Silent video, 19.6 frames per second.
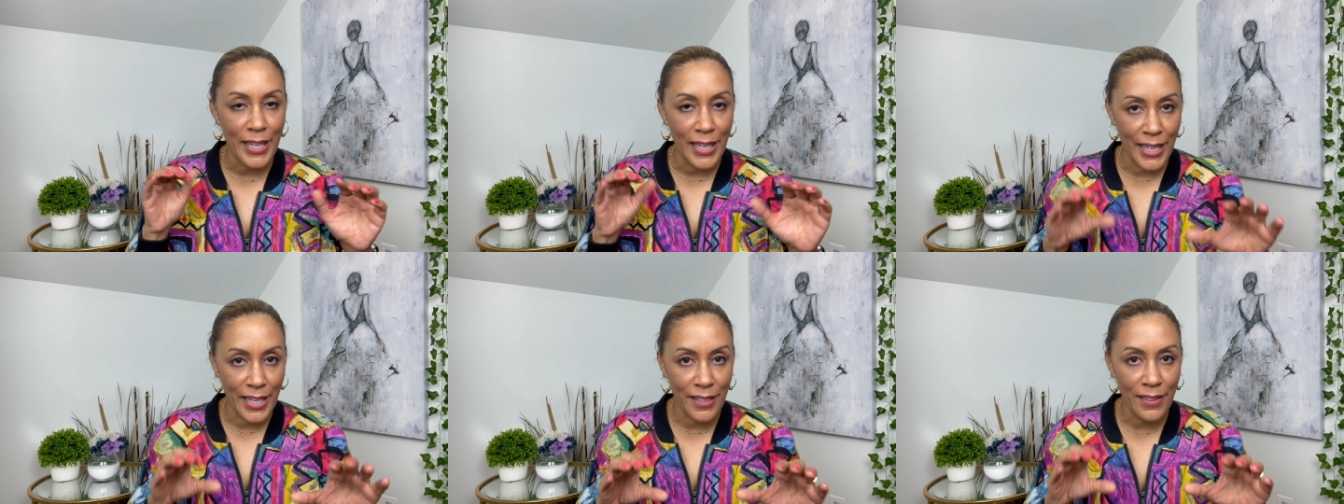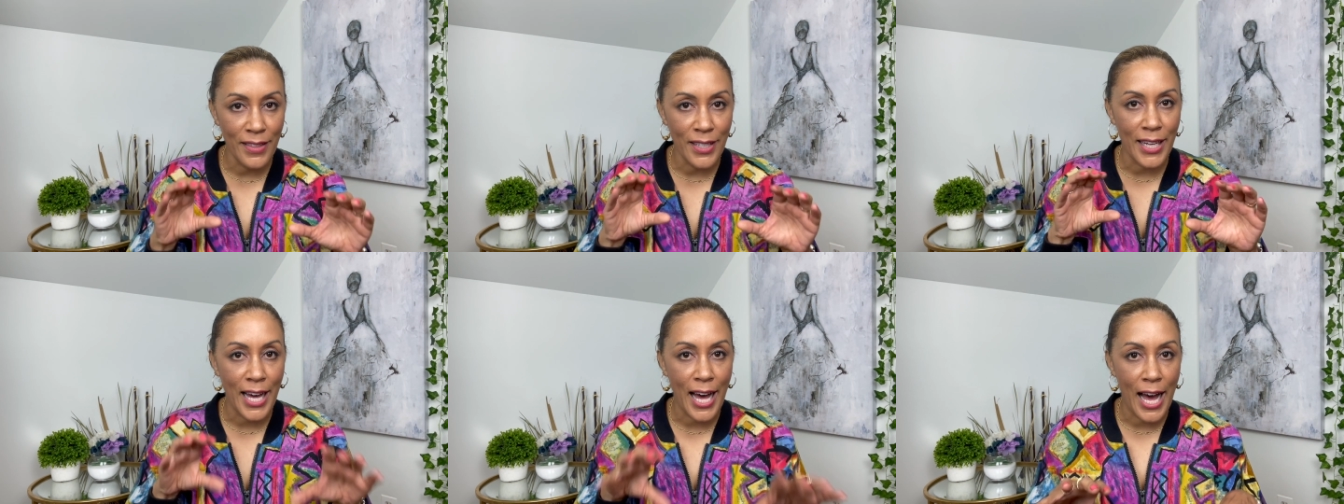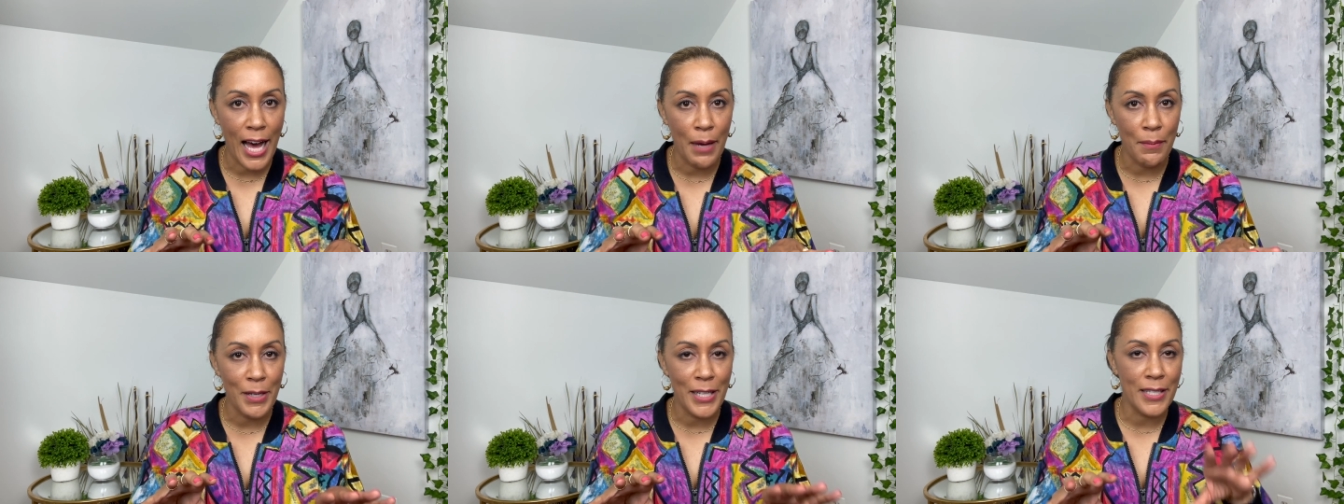in the
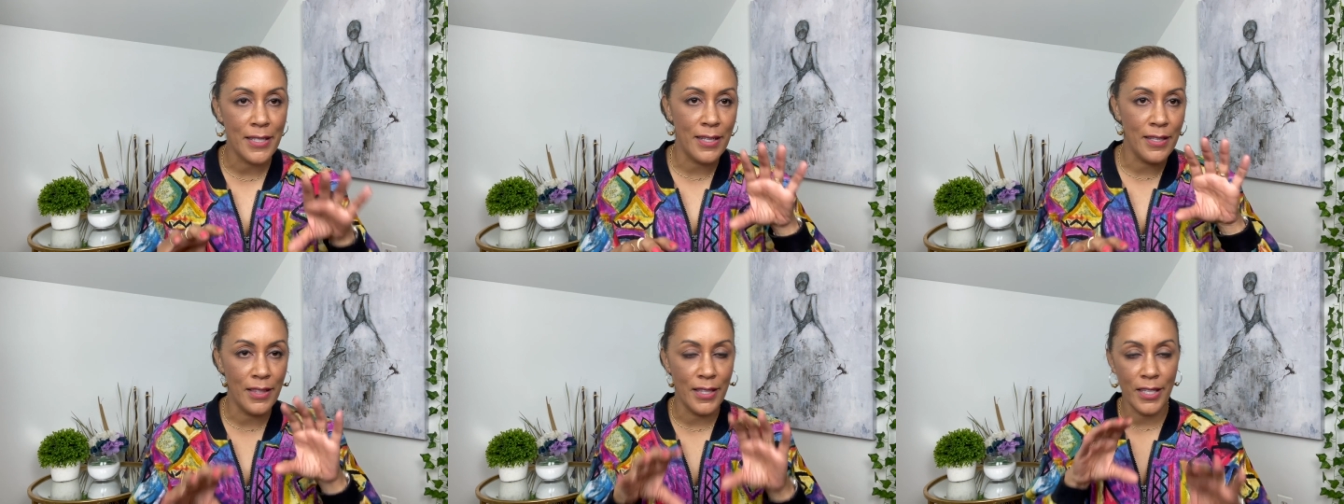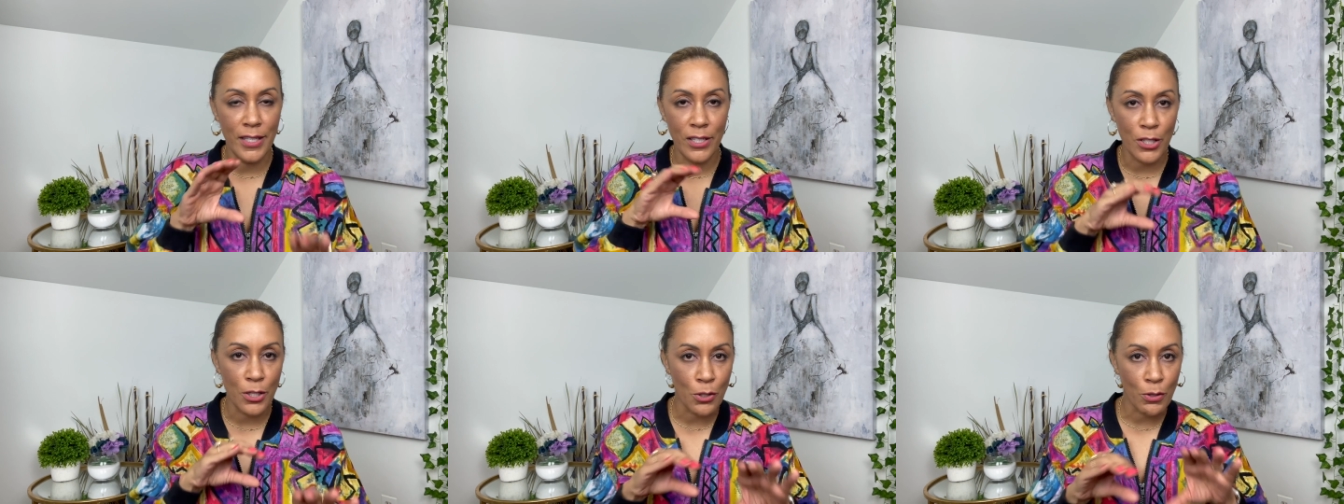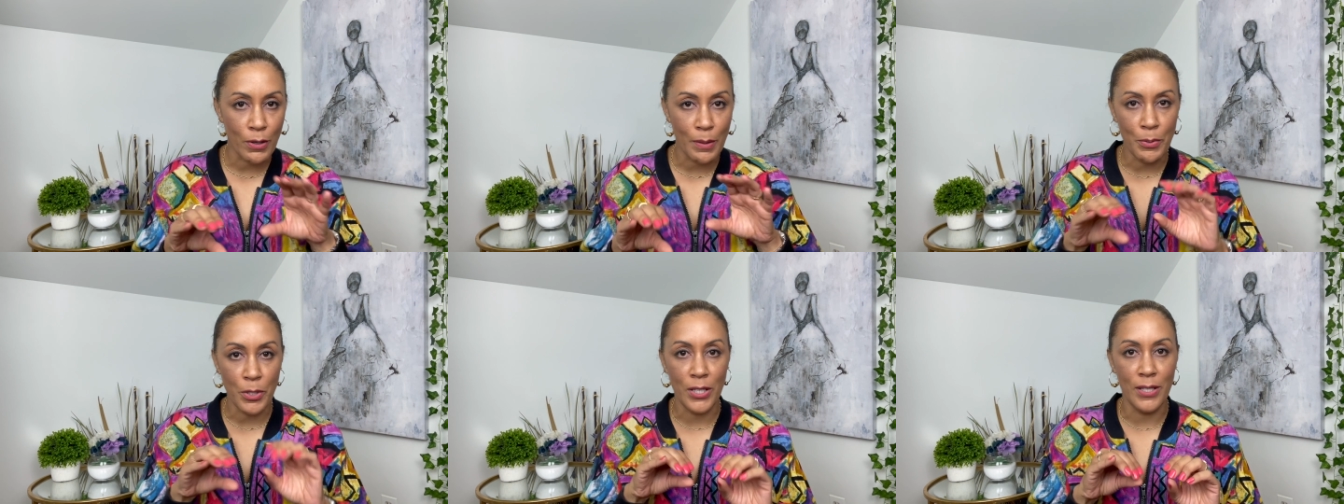comments in the
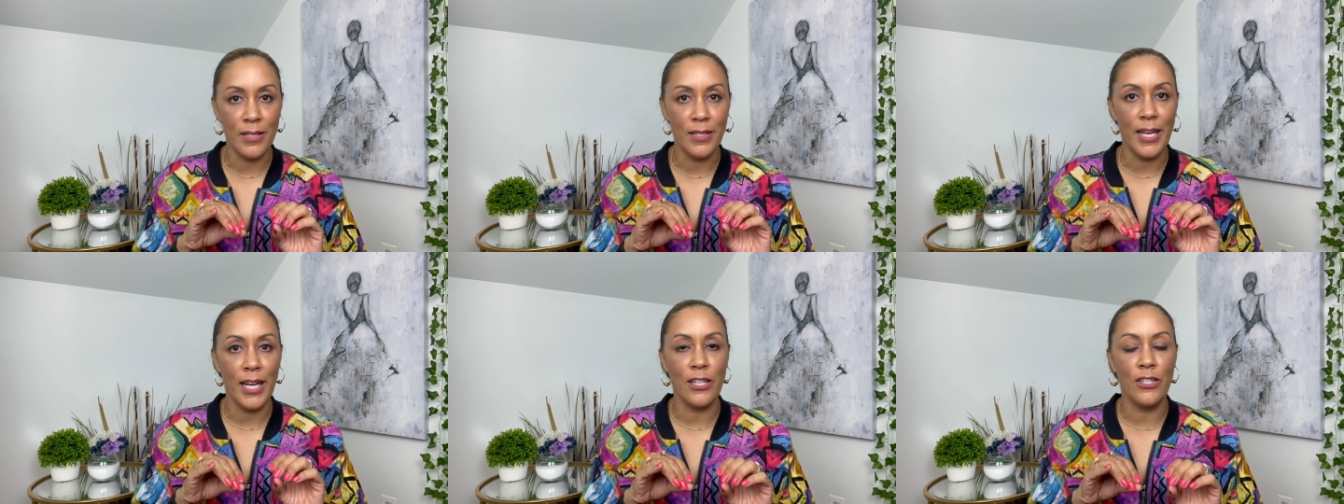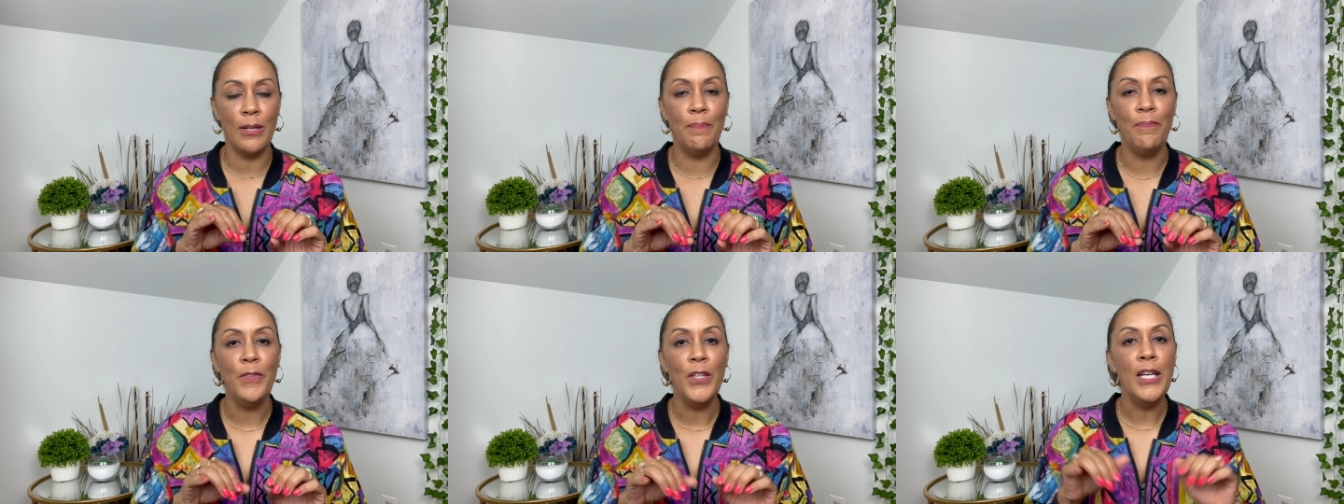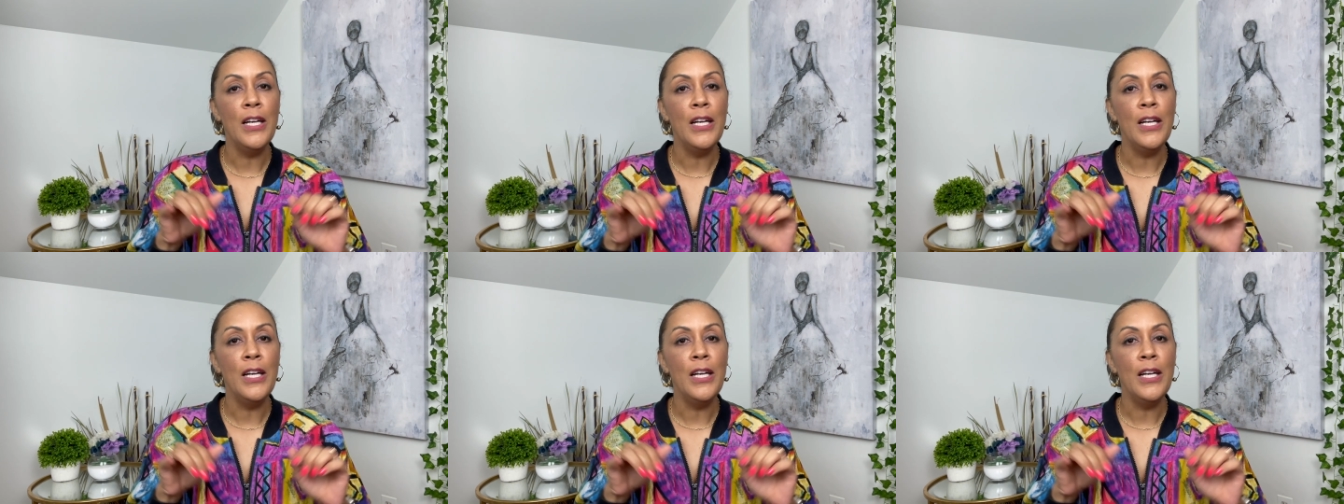description section.